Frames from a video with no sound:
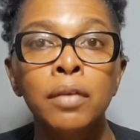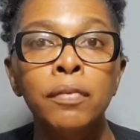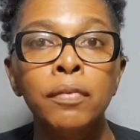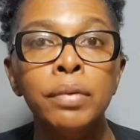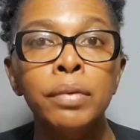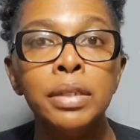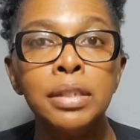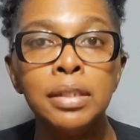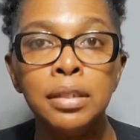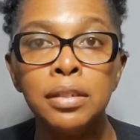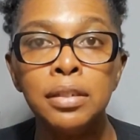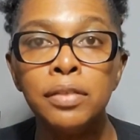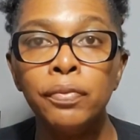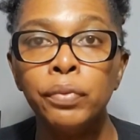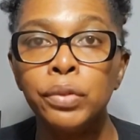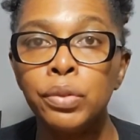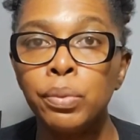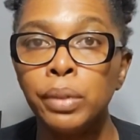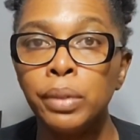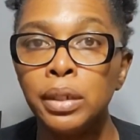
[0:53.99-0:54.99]
For instance,
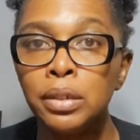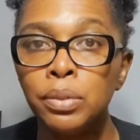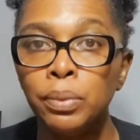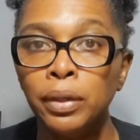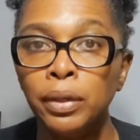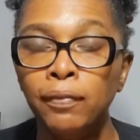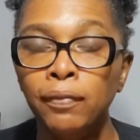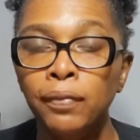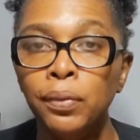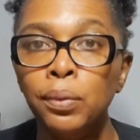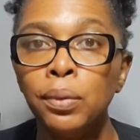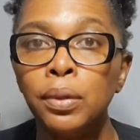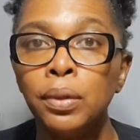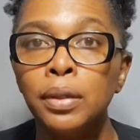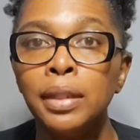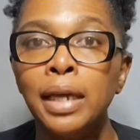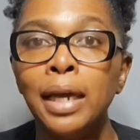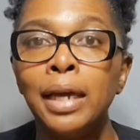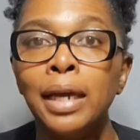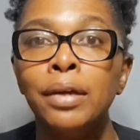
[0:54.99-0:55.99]
for
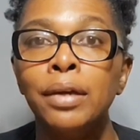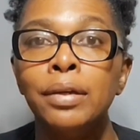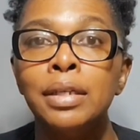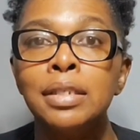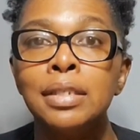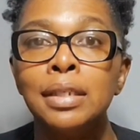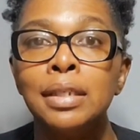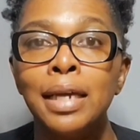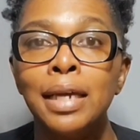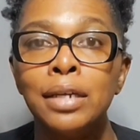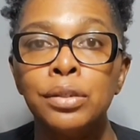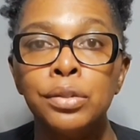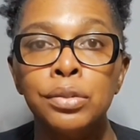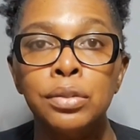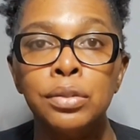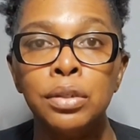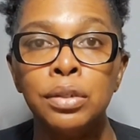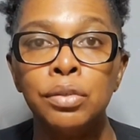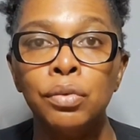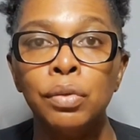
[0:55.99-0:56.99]
2024, the IRS allows you
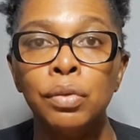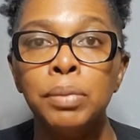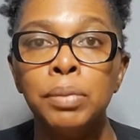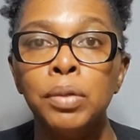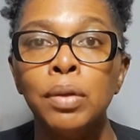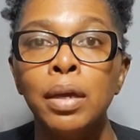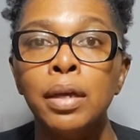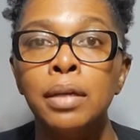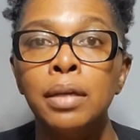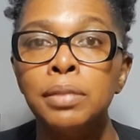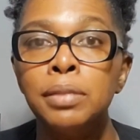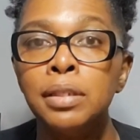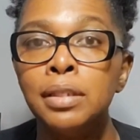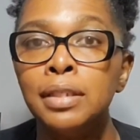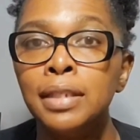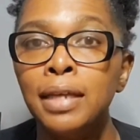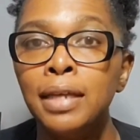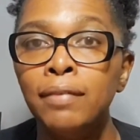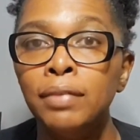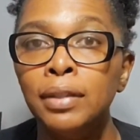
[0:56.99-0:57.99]
to contribute up to
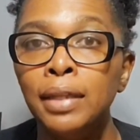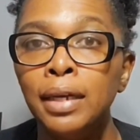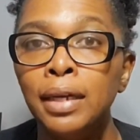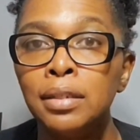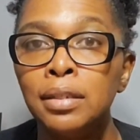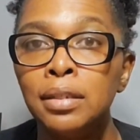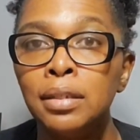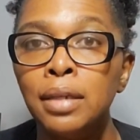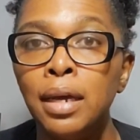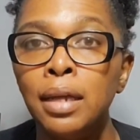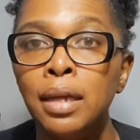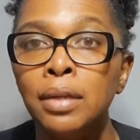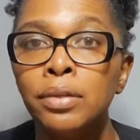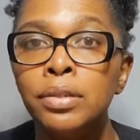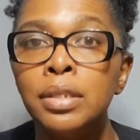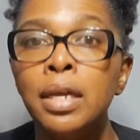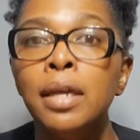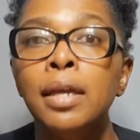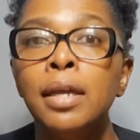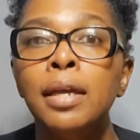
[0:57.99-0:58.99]

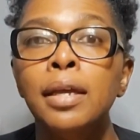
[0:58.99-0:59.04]
$7,000